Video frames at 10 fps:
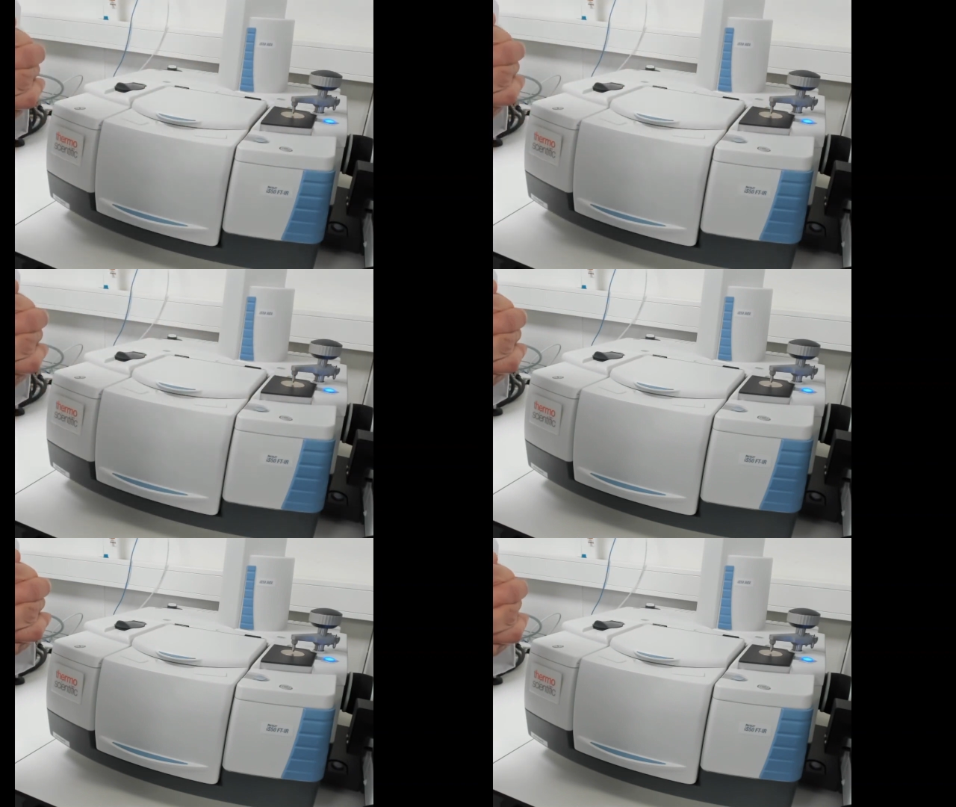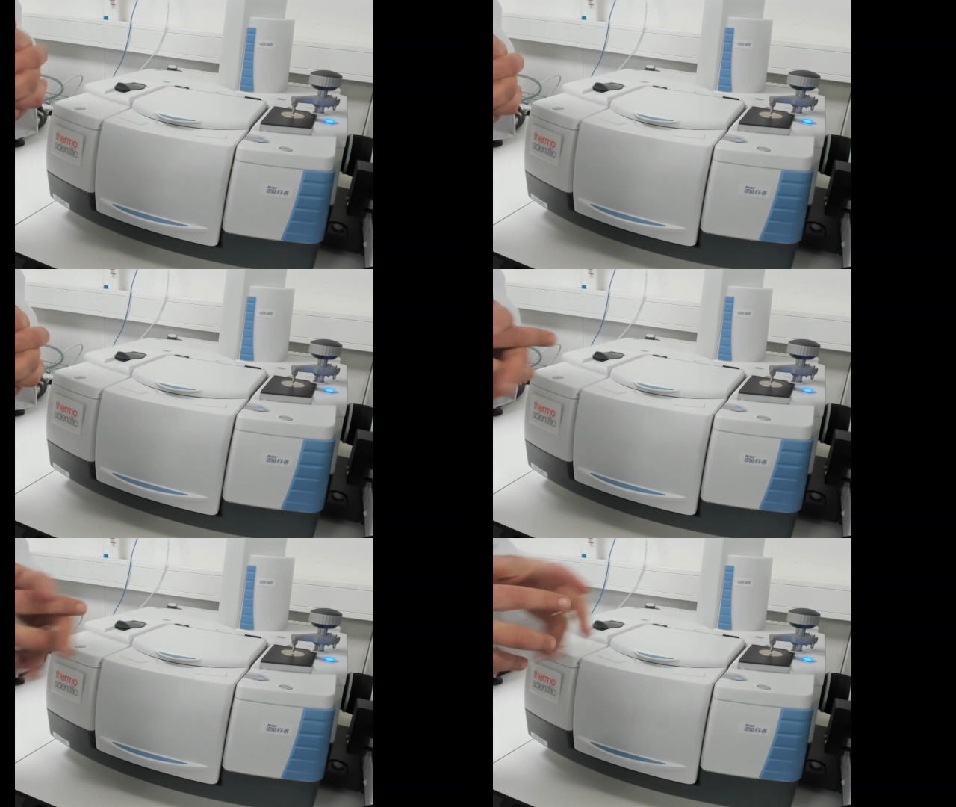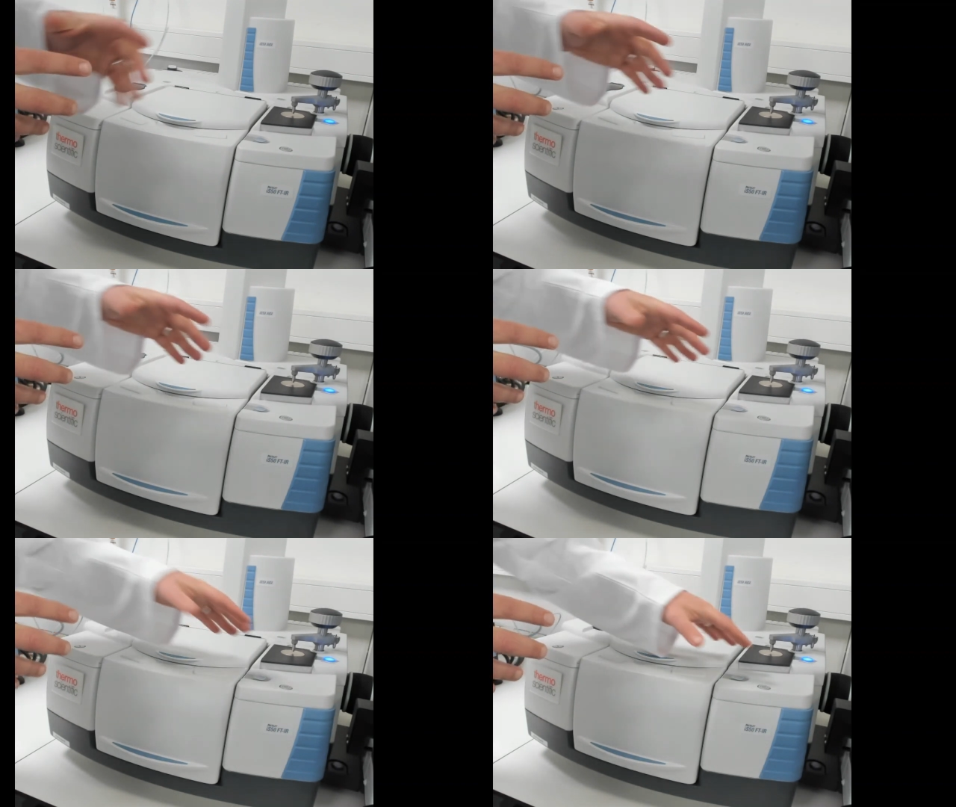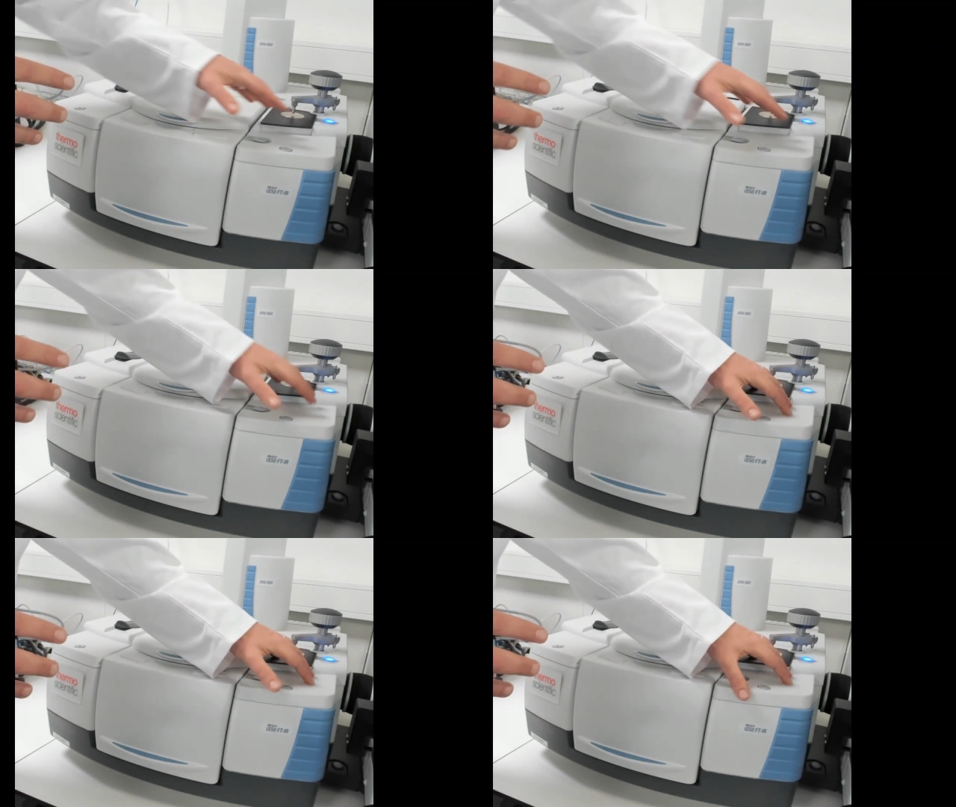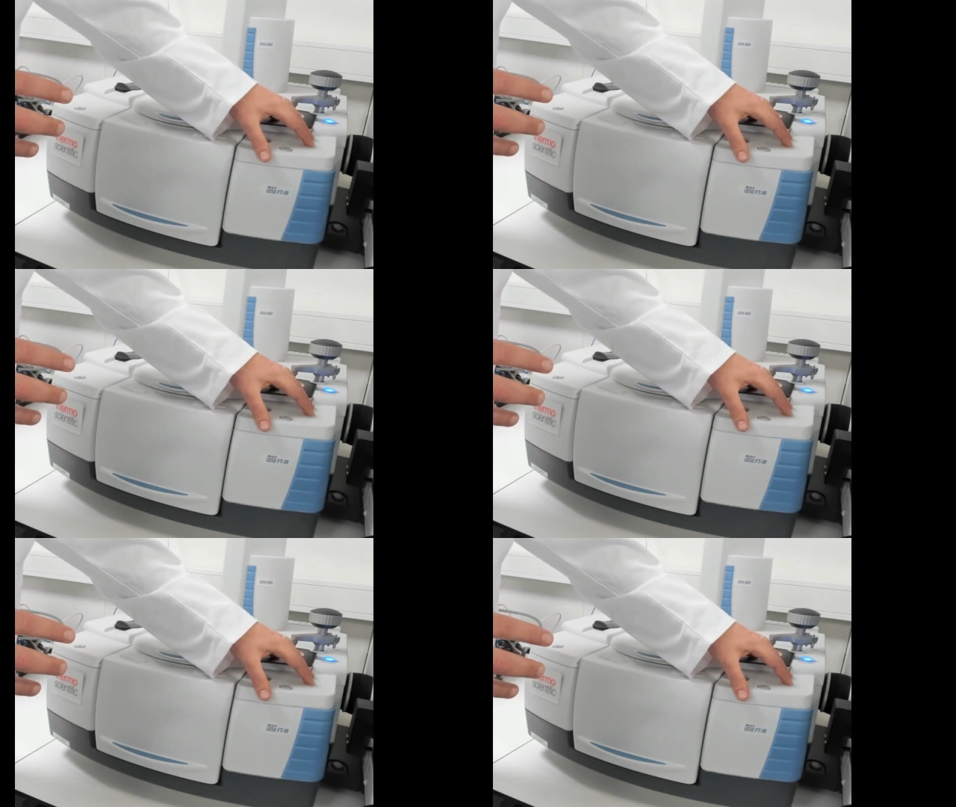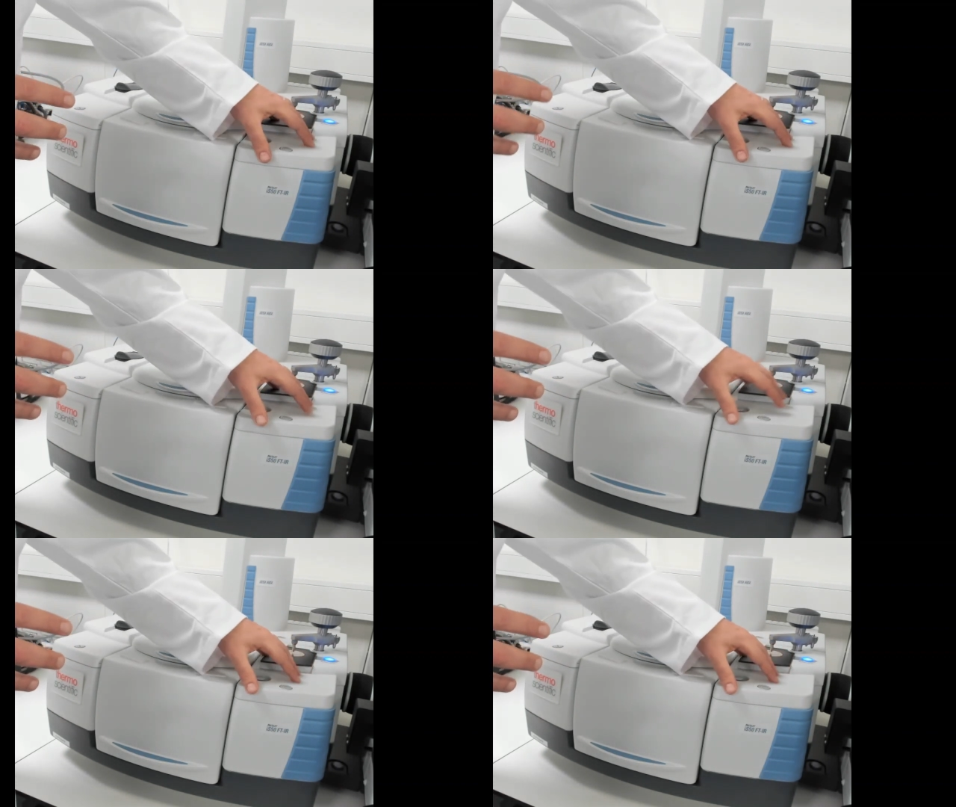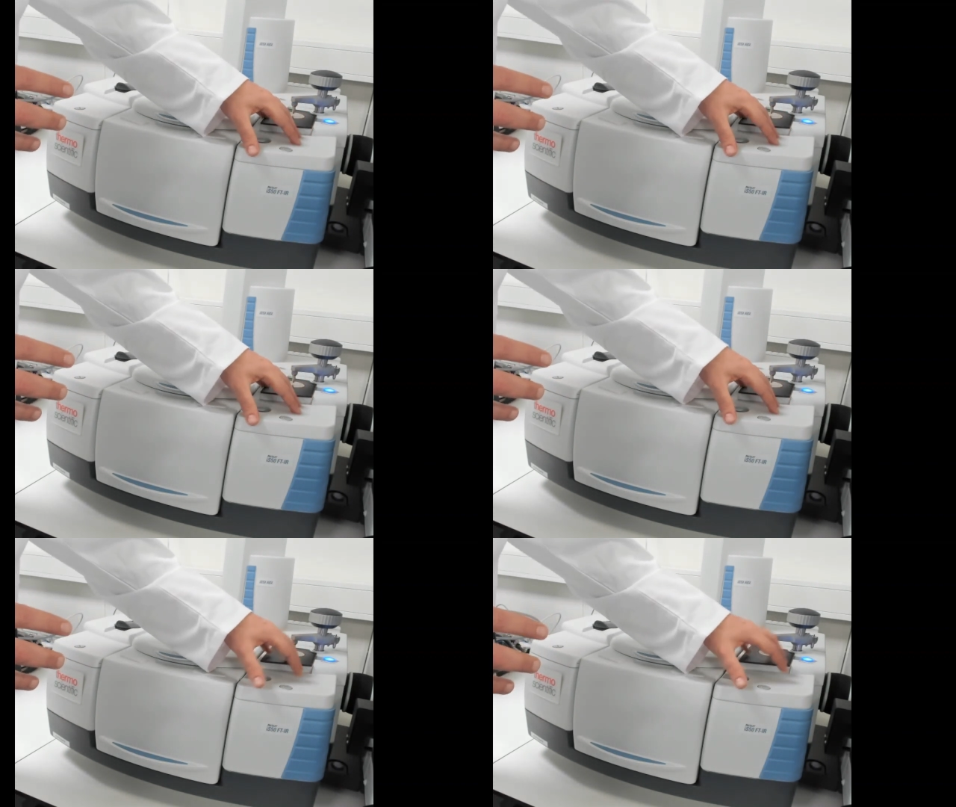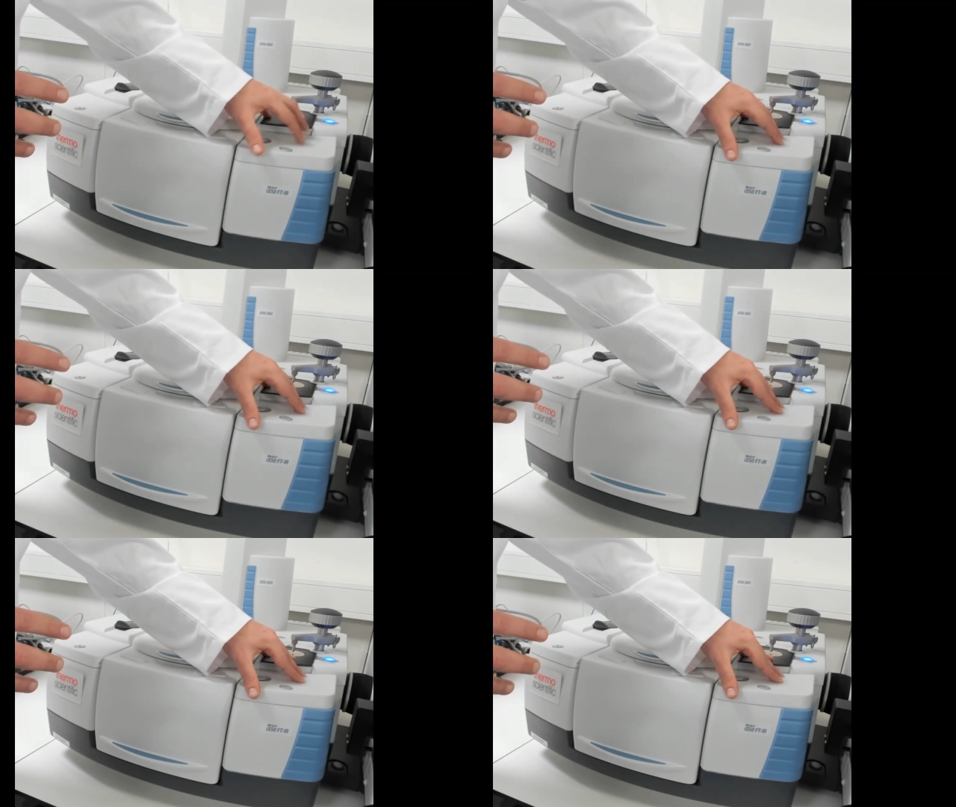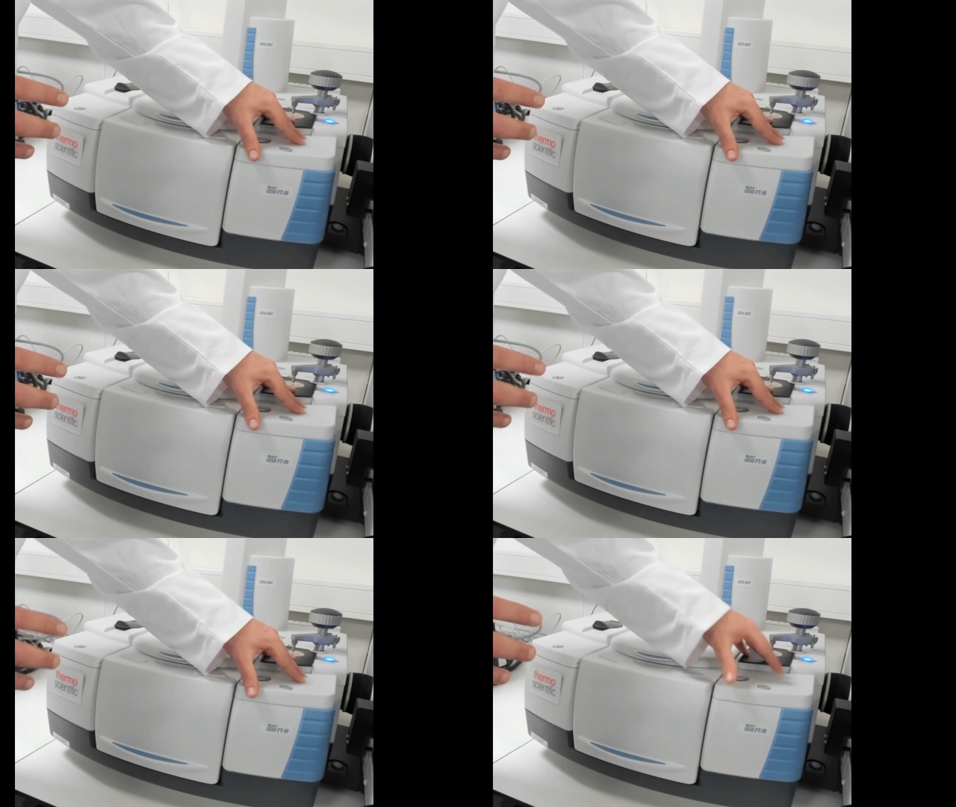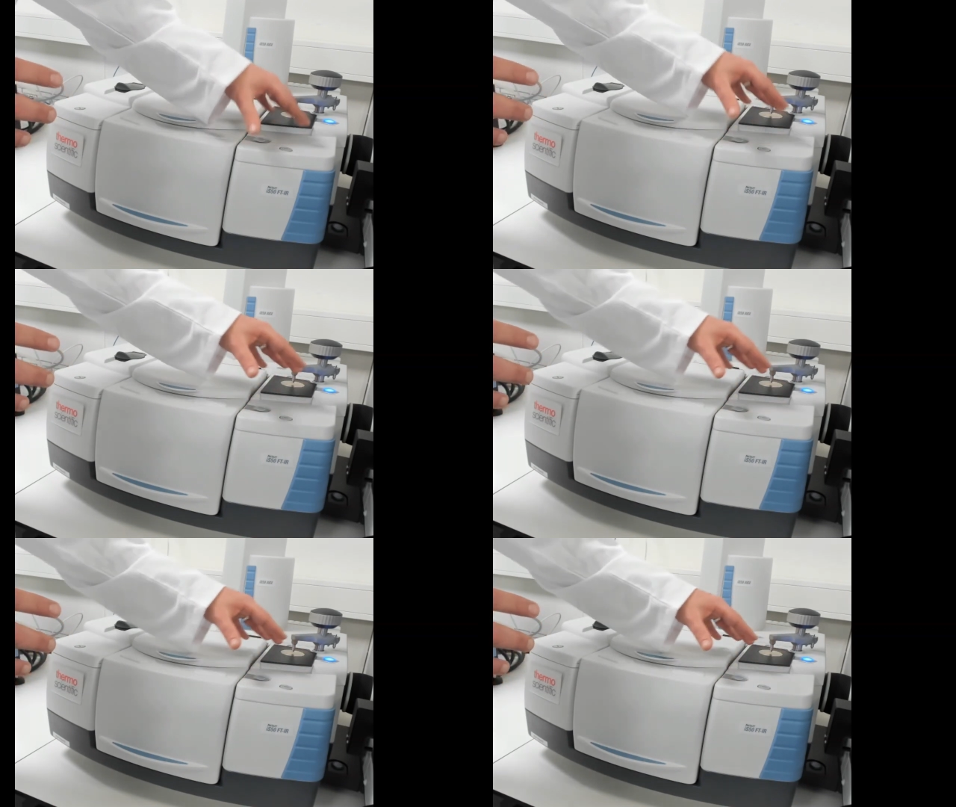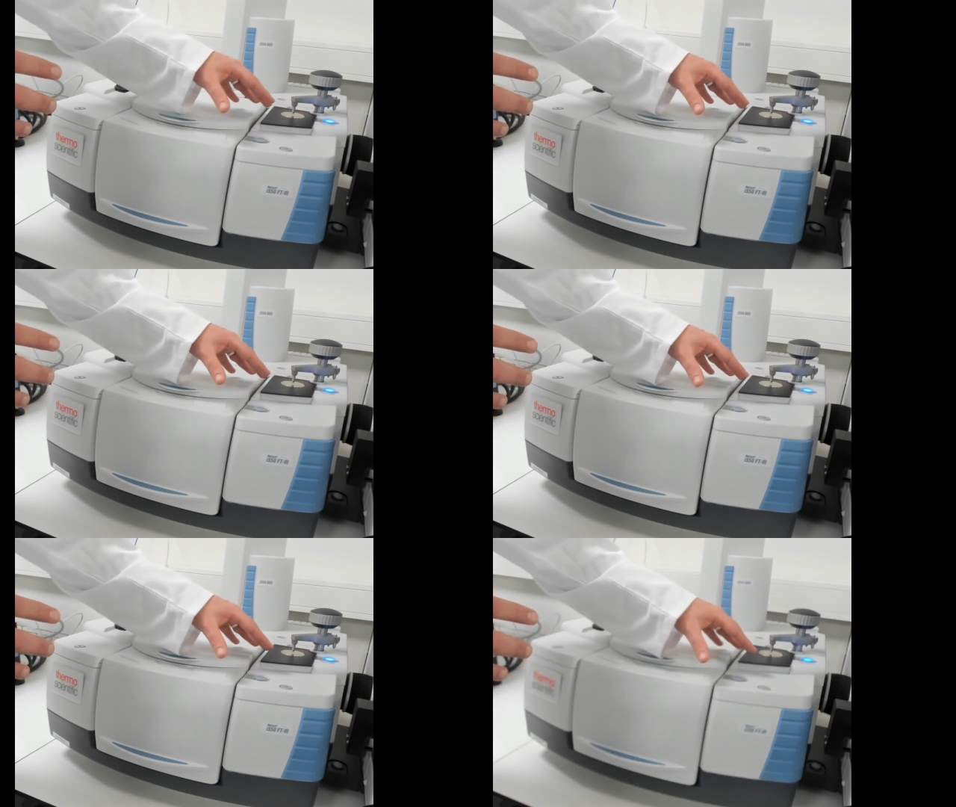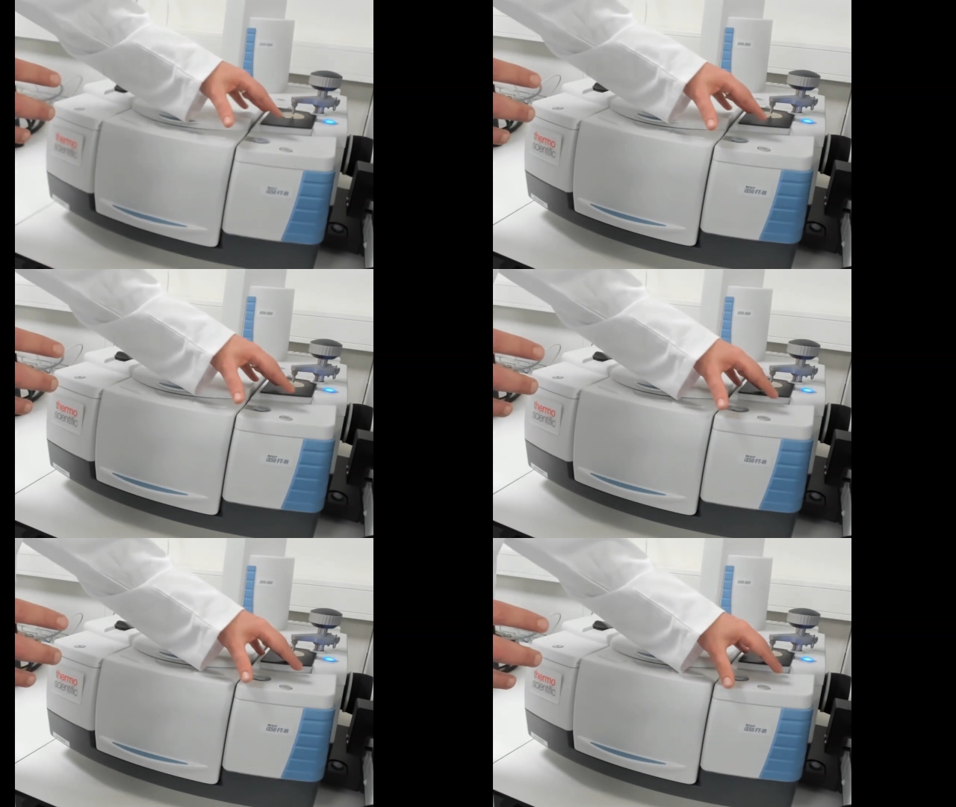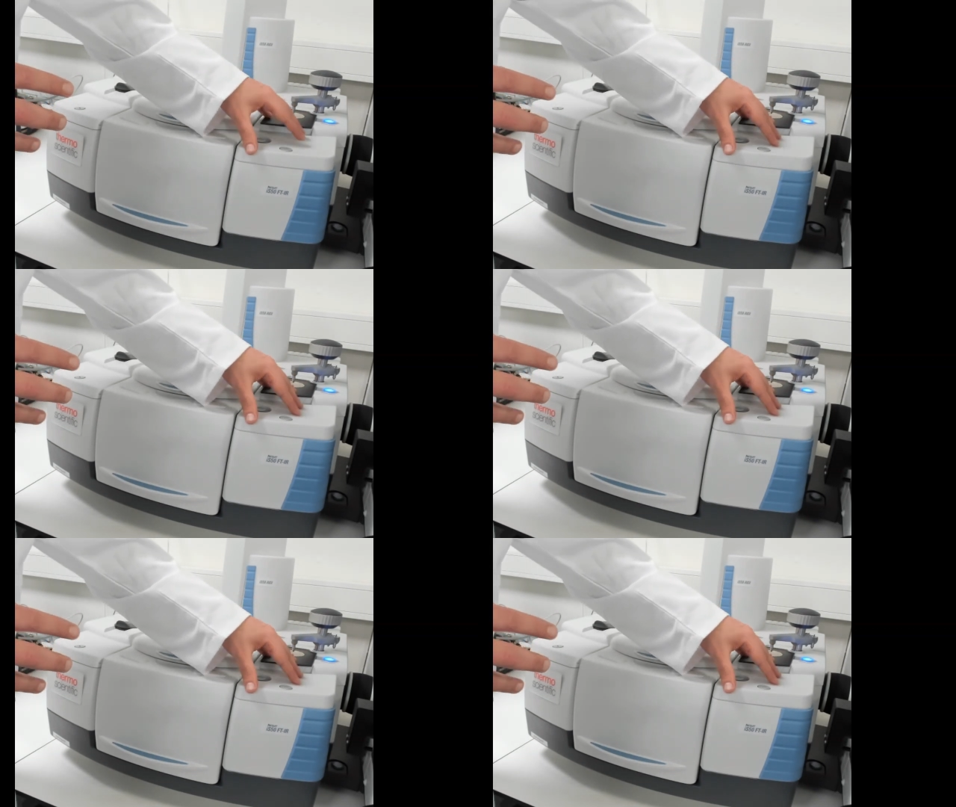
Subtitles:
[unreadable: no face in view]